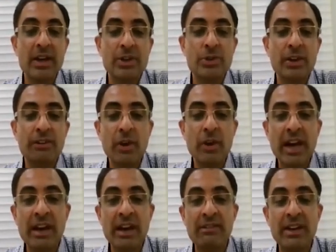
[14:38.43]
So if you
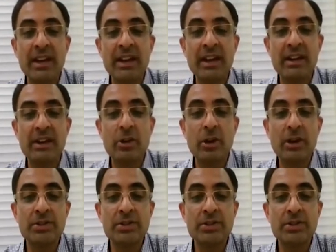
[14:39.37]
have a